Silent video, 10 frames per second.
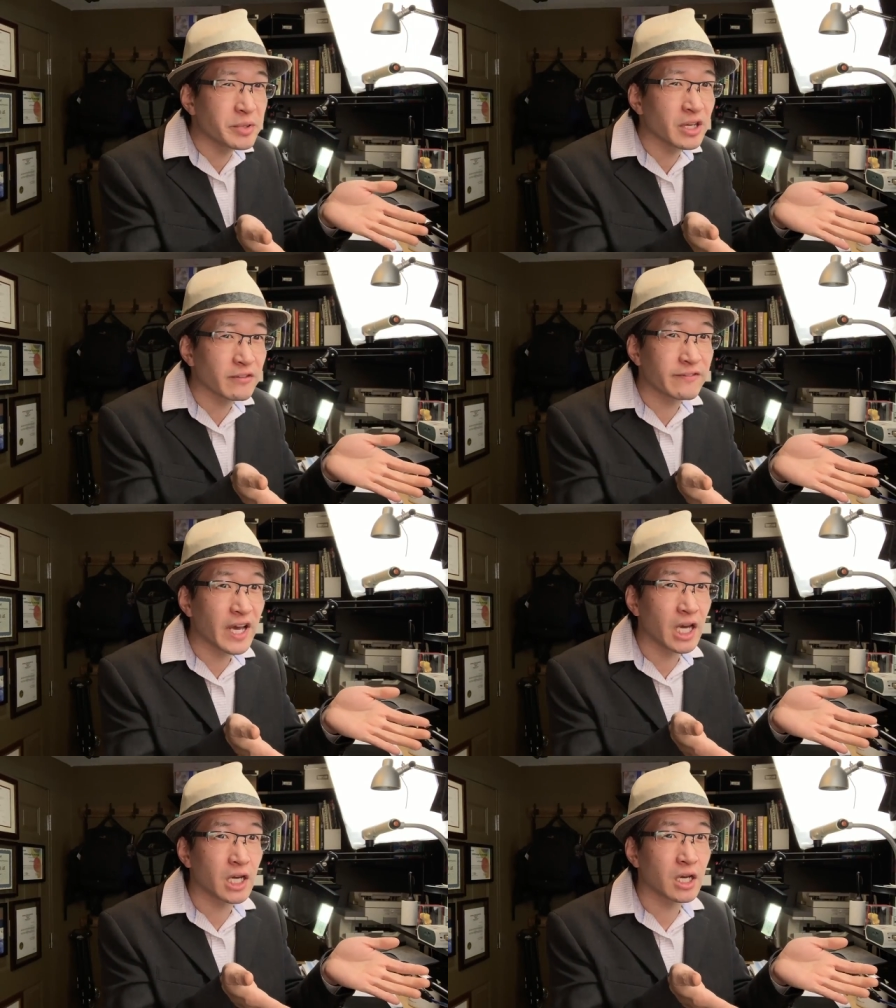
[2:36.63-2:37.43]
being
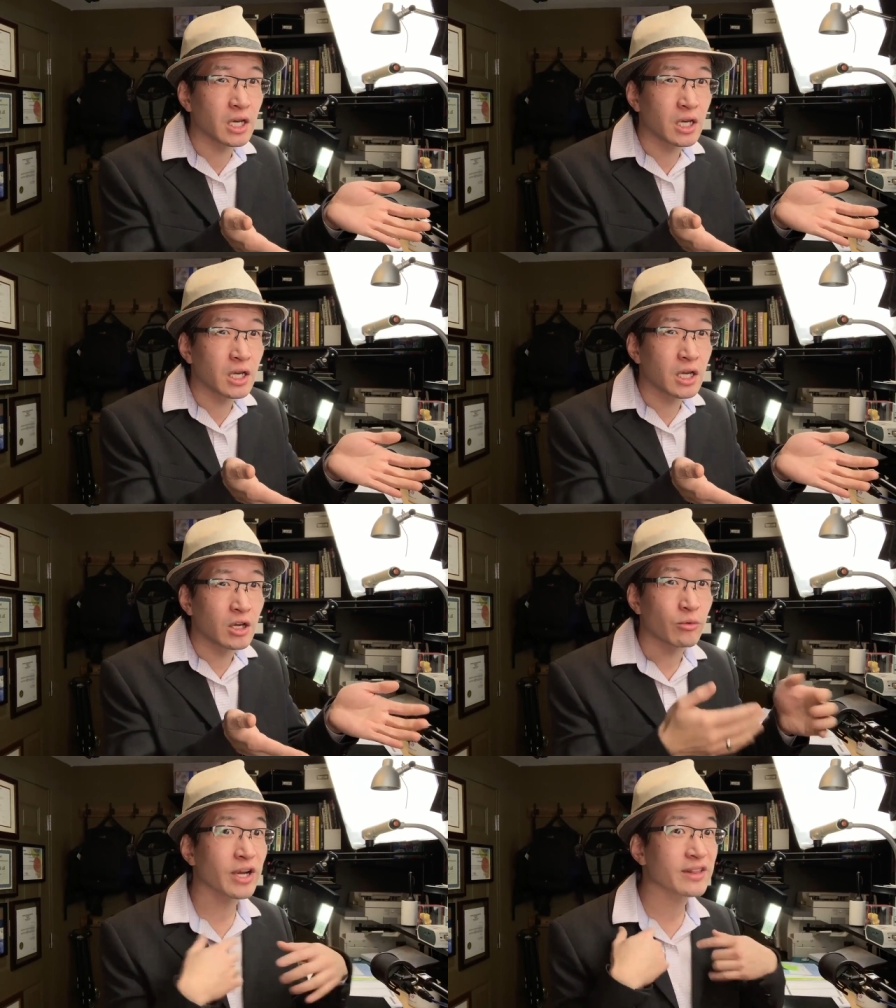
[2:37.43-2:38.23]
fed,
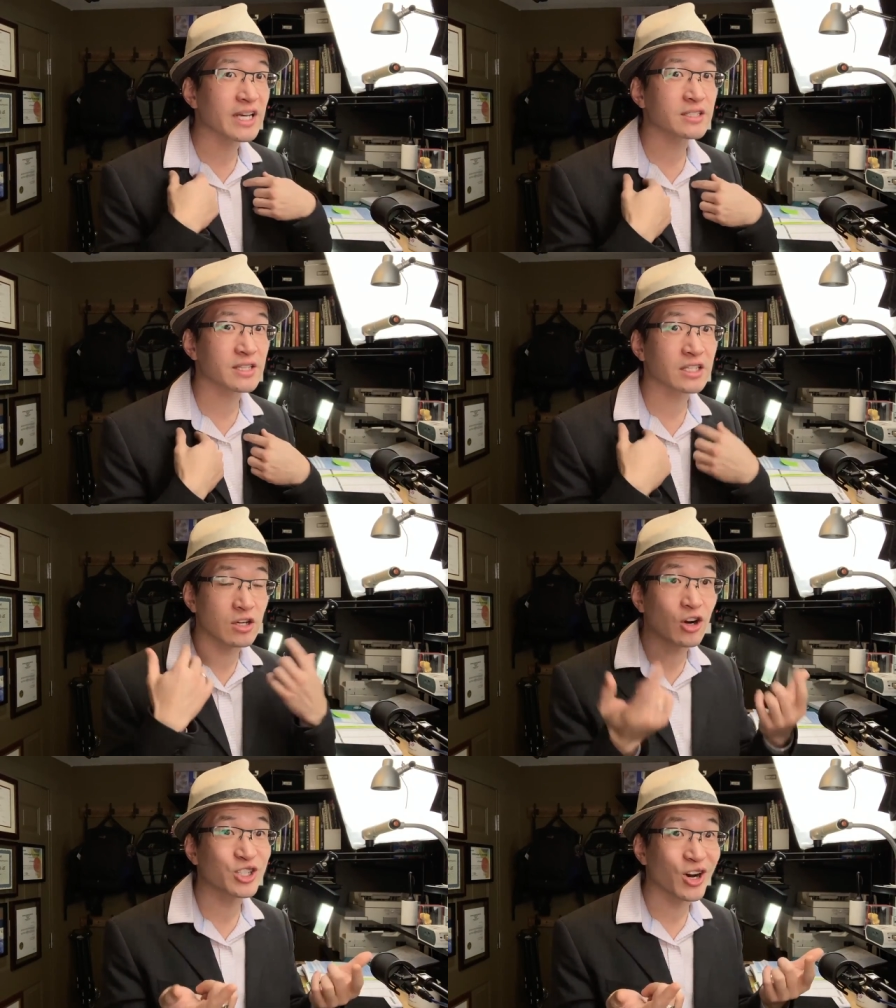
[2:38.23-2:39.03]
right? That's, that's
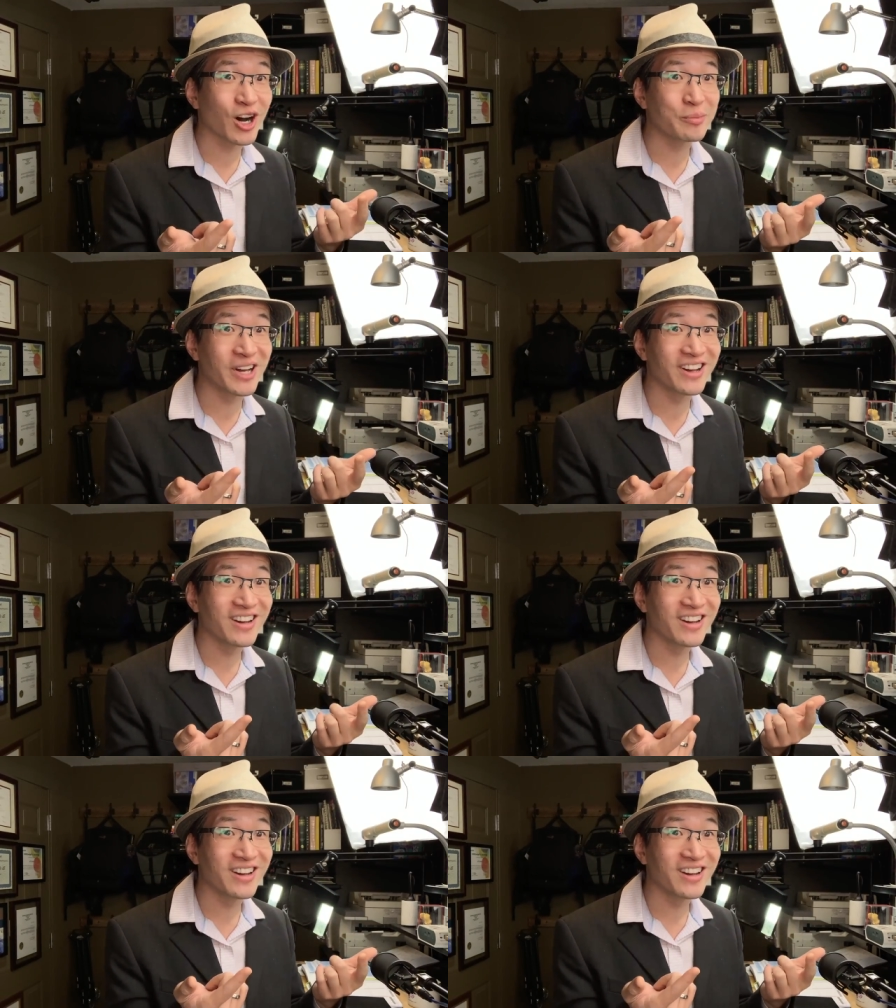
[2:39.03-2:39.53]
our job.